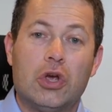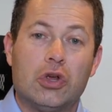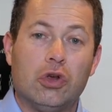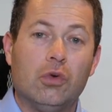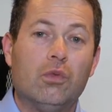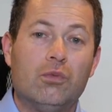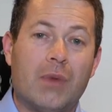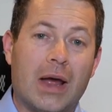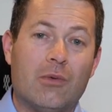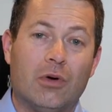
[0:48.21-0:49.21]
you
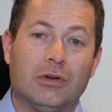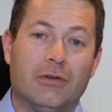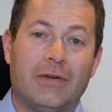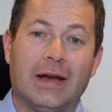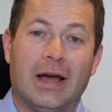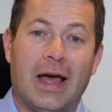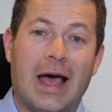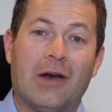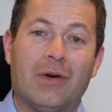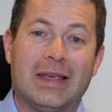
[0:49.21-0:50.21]
might want to find out
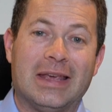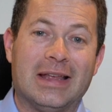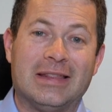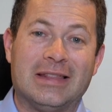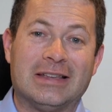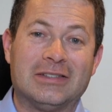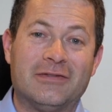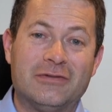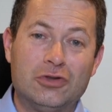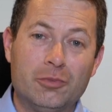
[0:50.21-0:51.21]
how do I get this
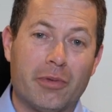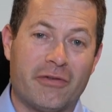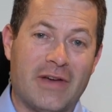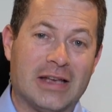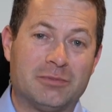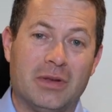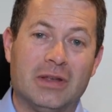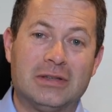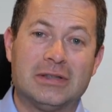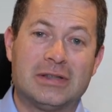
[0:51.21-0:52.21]
super fast speed.
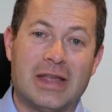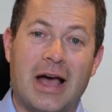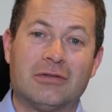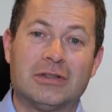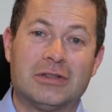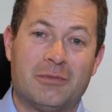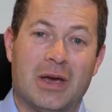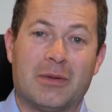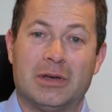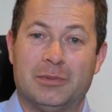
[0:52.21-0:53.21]
This is thousands of
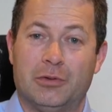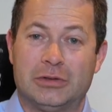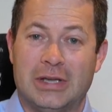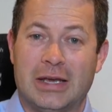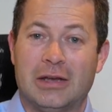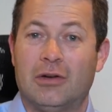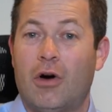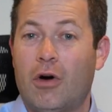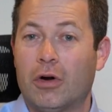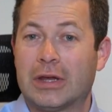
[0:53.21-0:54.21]
megabits per second
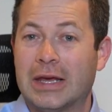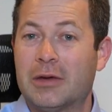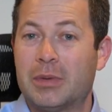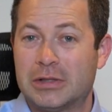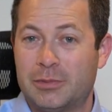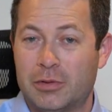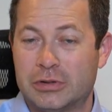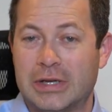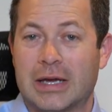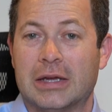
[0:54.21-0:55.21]
or gigabits per
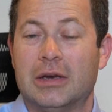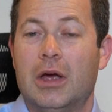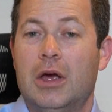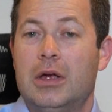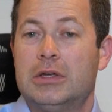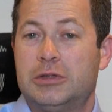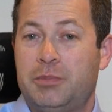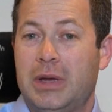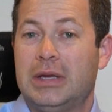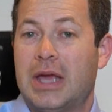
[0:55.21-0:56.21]
second
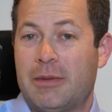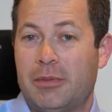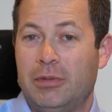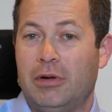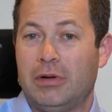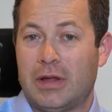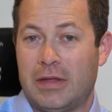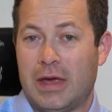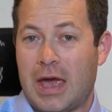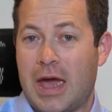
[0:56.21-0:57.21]
speed capability that
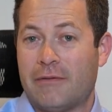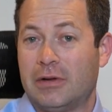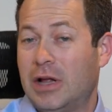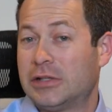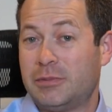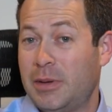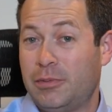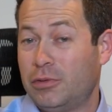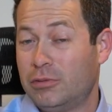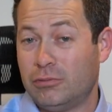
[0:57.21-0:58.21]
they have. And lots of
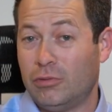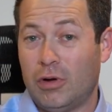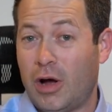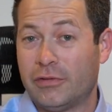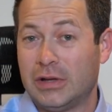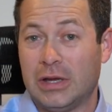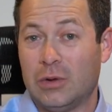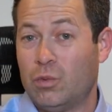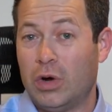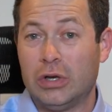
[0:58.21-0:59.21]
people will often
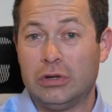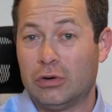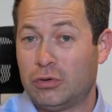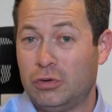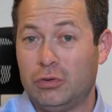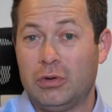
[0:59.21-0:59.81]
get one to two